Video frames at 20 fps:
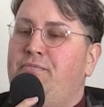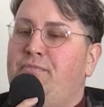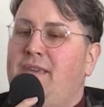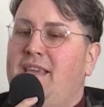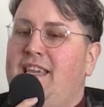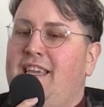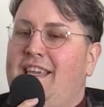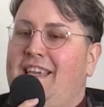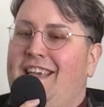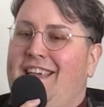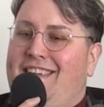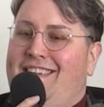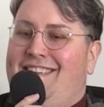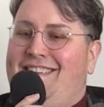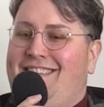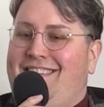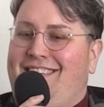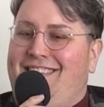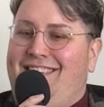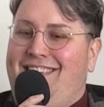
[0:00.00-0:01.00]
me
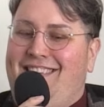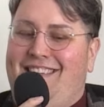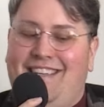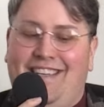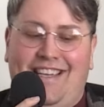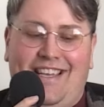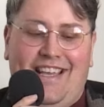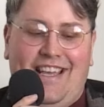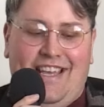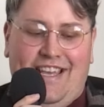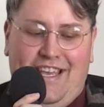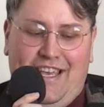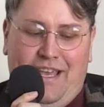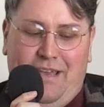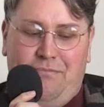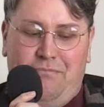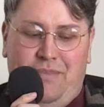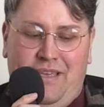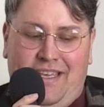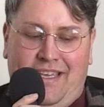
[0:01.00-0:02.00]

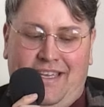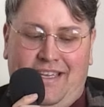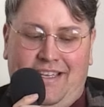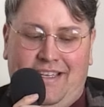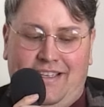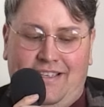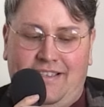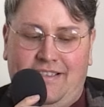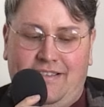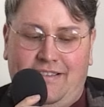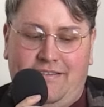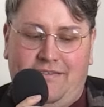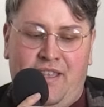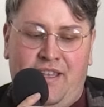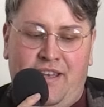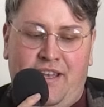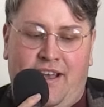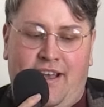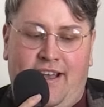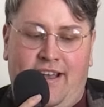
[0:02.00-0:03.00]
being the
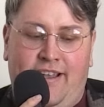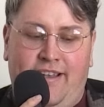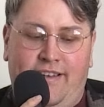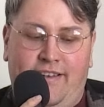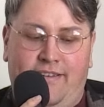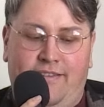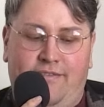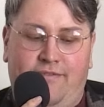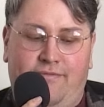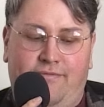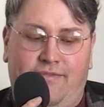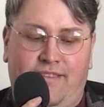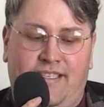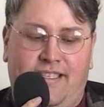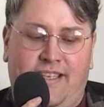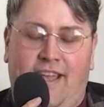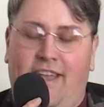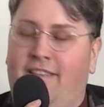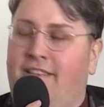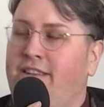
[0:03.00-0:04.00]

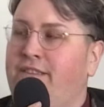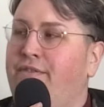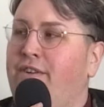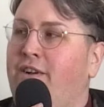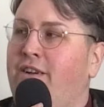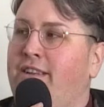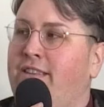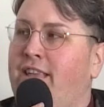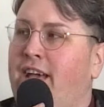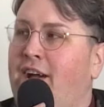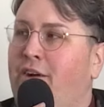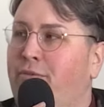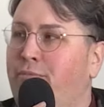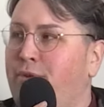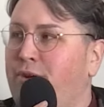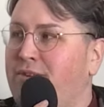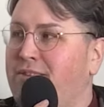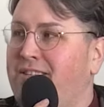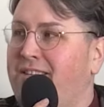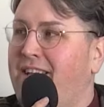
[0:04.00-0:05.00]
non-silent, very loud
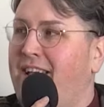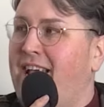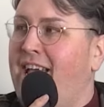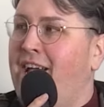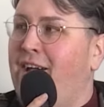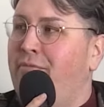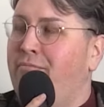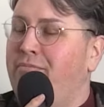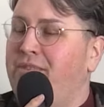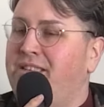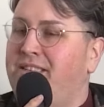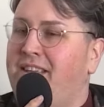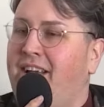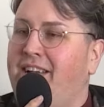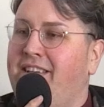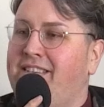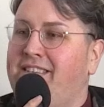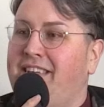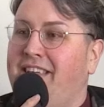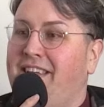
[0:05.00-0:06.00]
person I am,
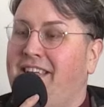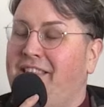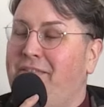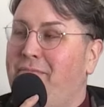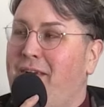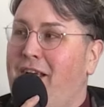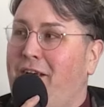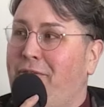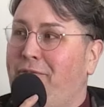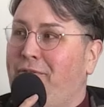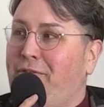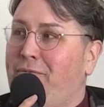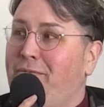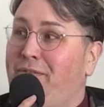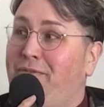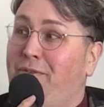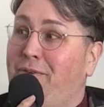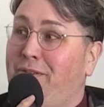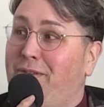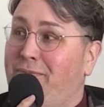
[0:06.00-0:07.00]
decided to get on the microphone
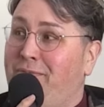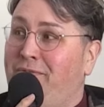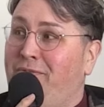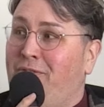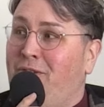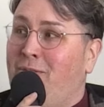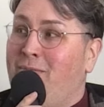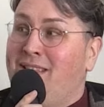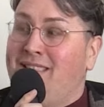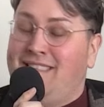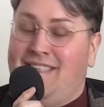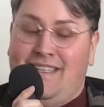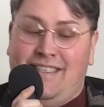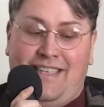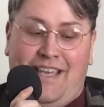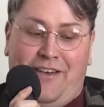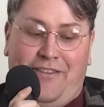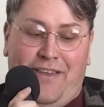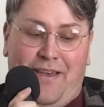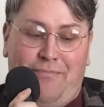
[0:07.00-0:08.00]
before the performance and
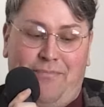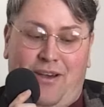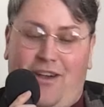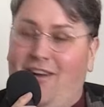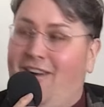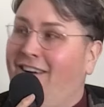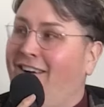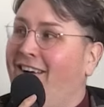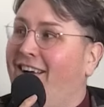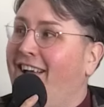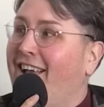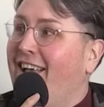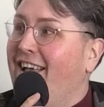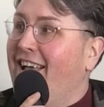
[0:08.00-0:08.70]
tell that bar